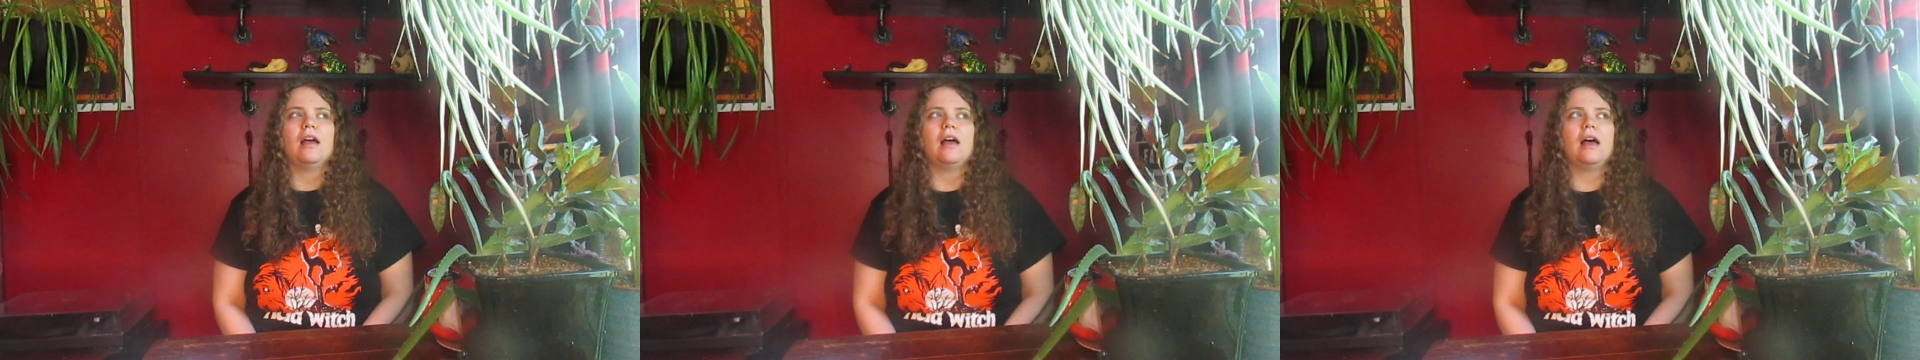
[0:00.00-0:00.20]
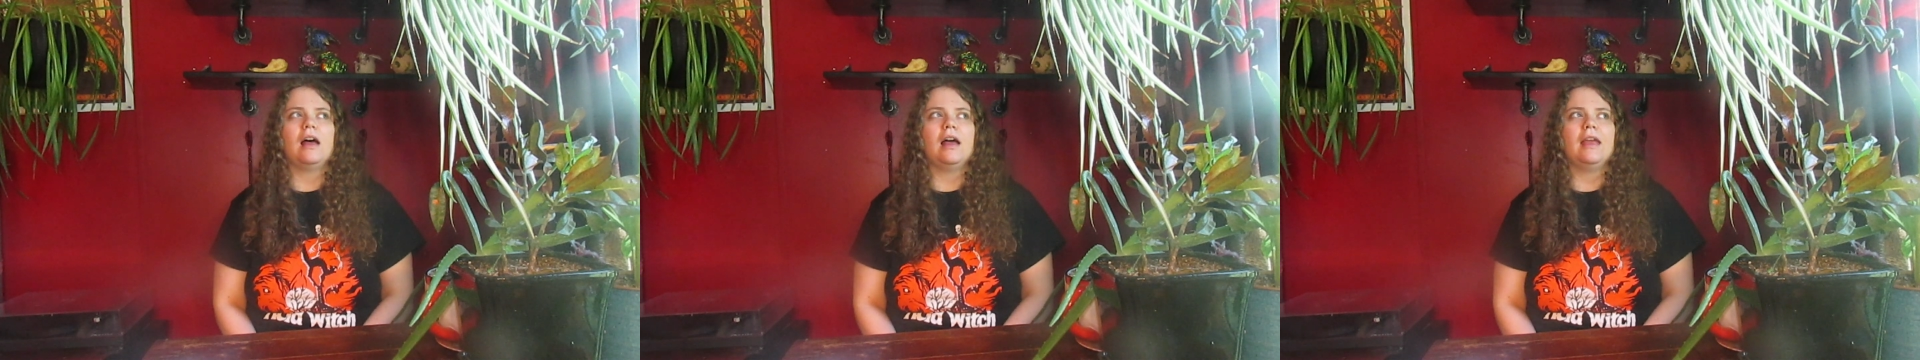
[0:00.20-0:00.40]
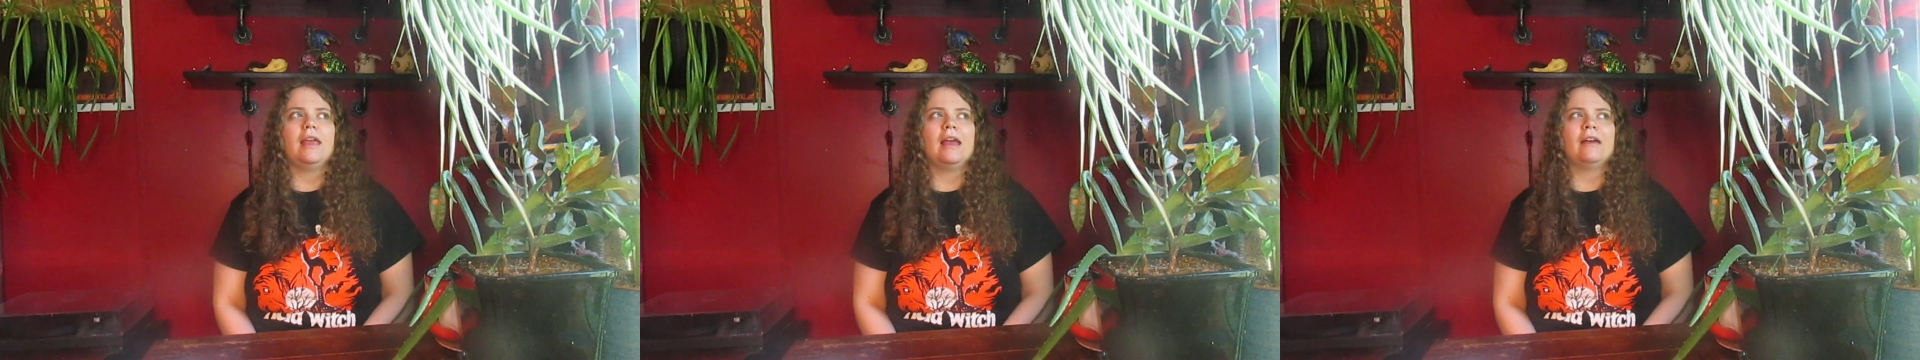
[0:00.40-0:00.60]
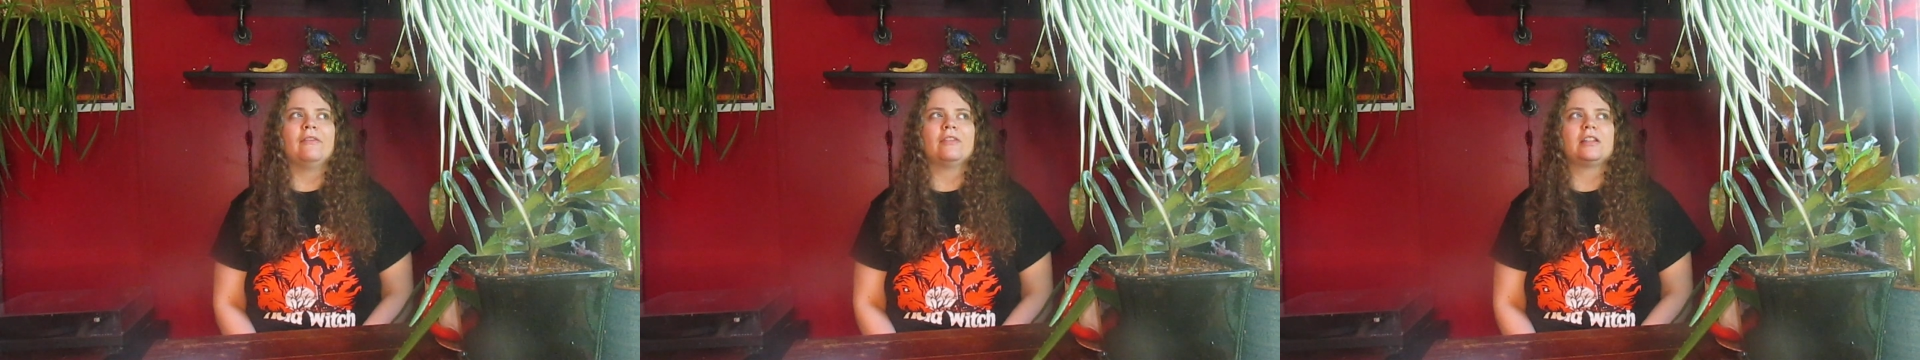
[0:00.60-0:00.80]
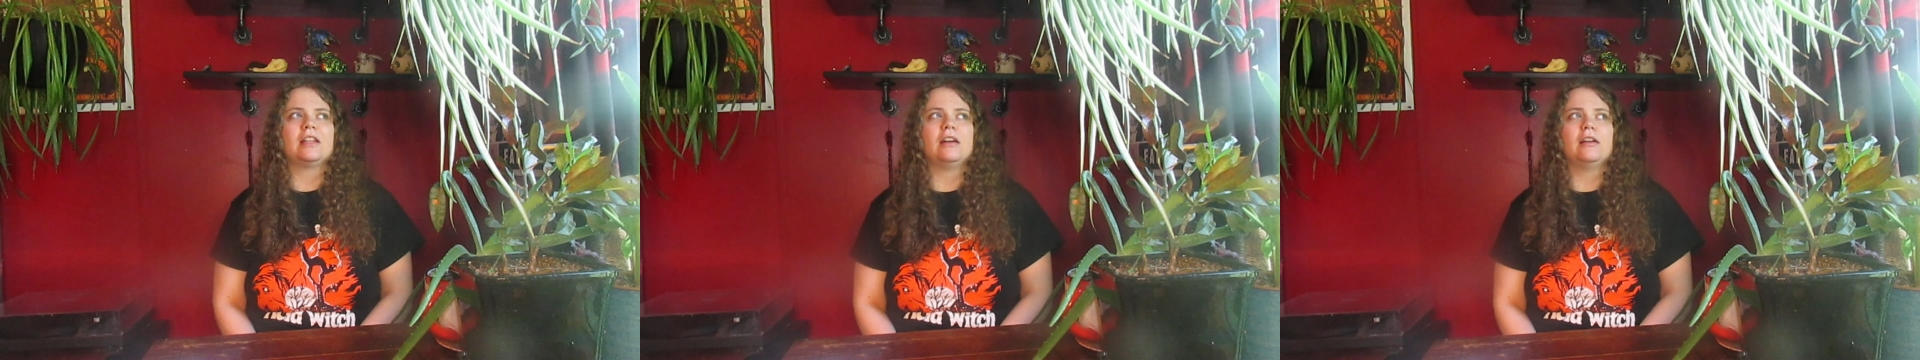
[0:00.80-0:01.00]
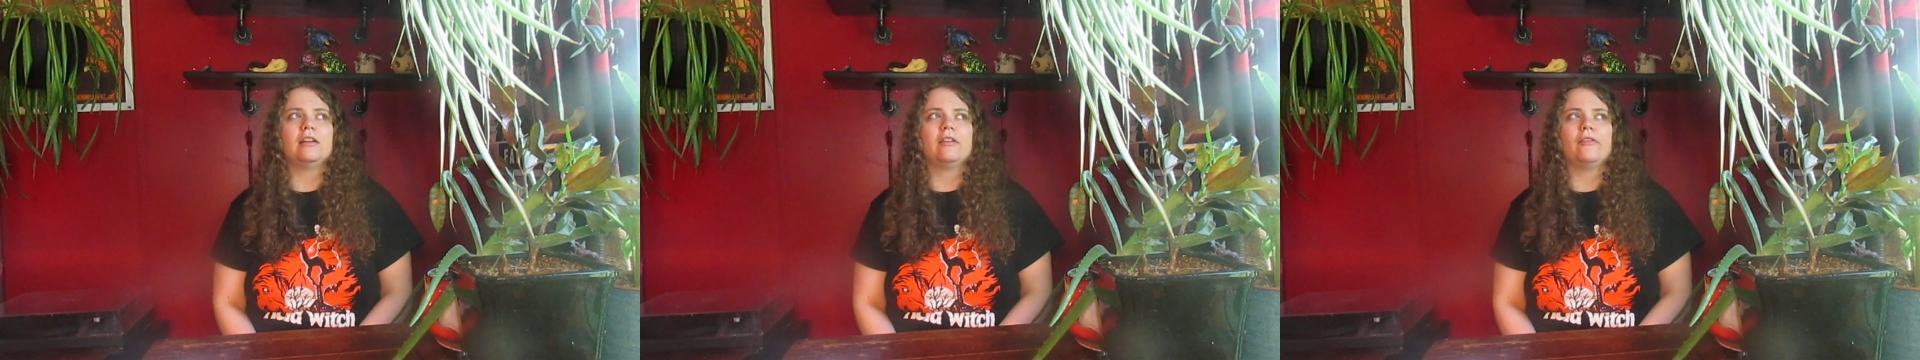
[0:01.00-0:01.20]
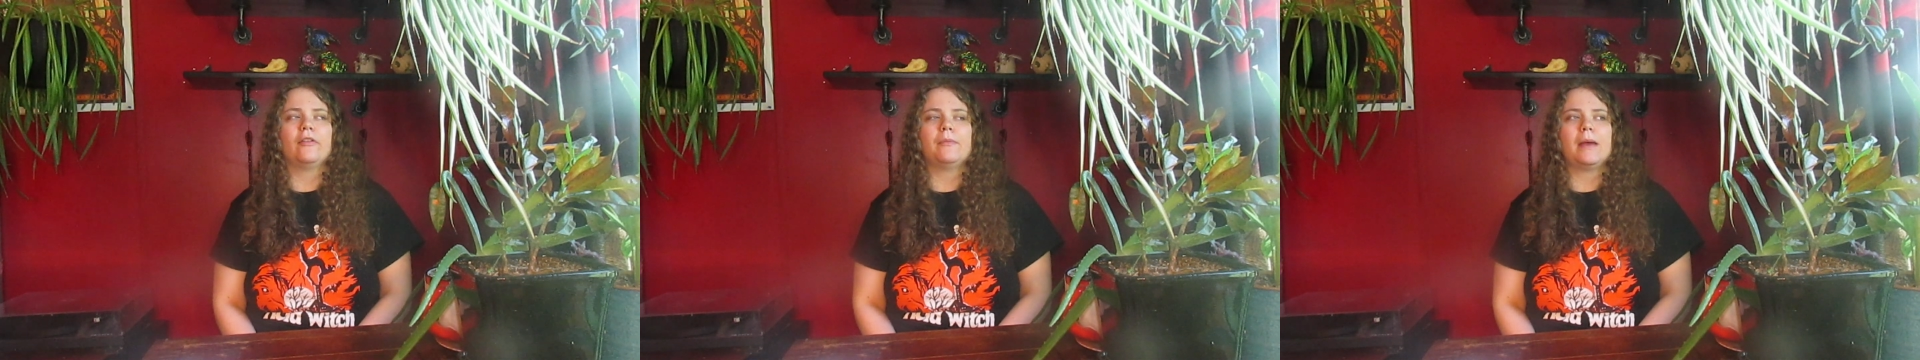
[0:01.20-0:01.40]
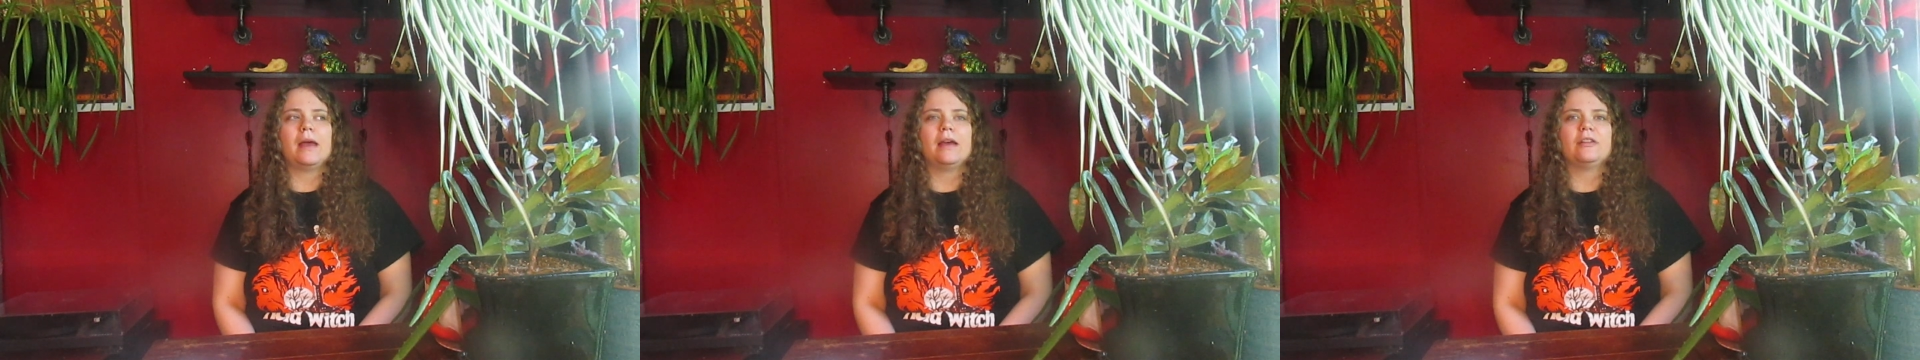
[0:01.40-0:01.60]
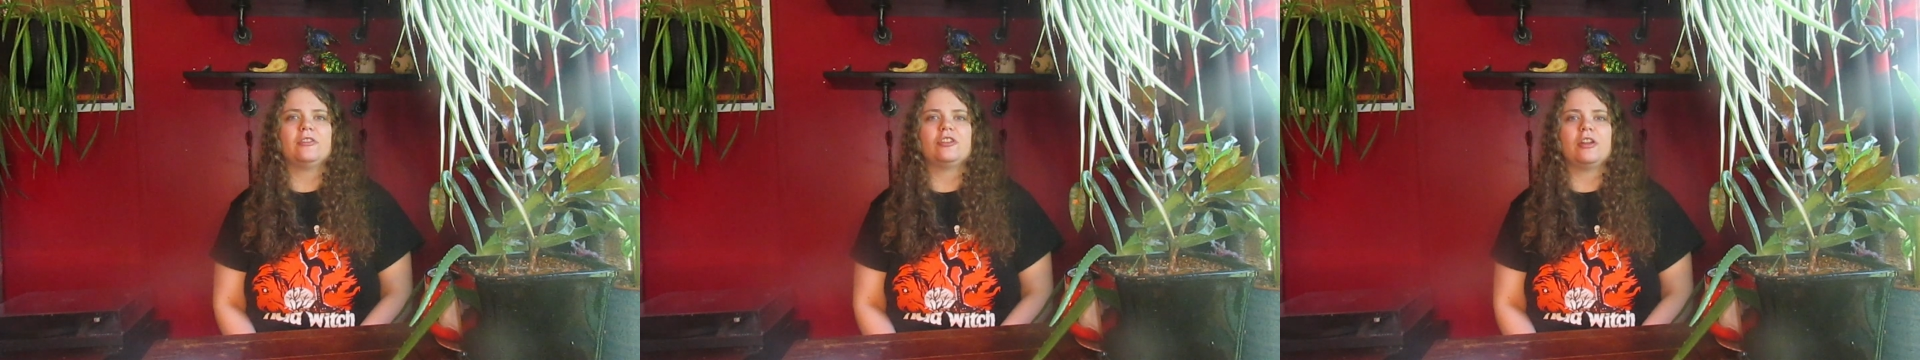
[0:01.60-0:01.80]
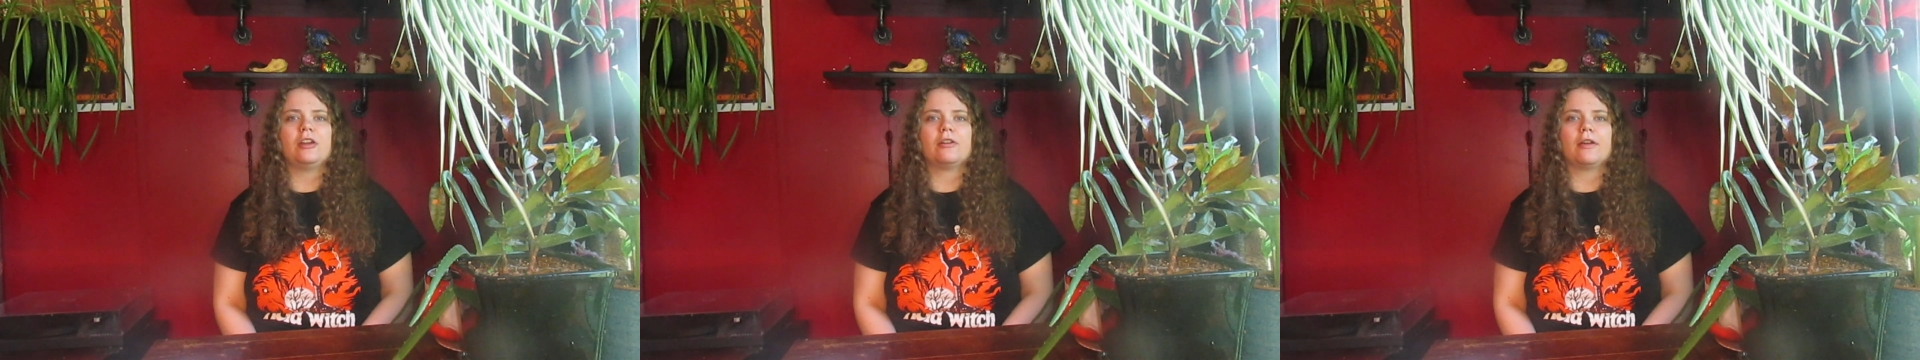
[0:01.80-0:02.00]
I have a ton of
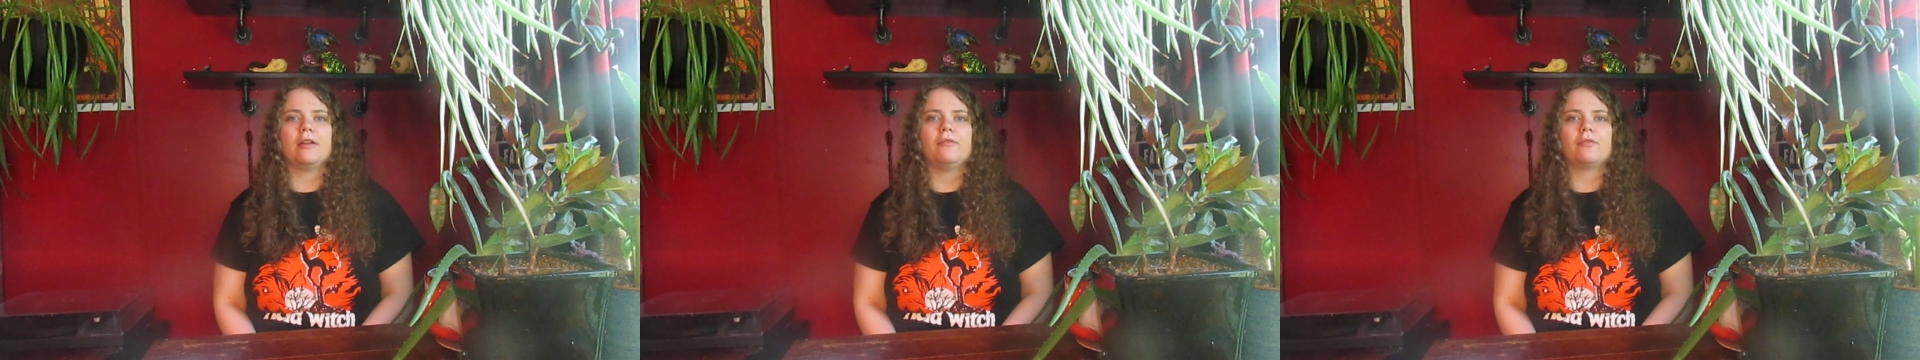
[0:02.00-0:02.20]
imaginary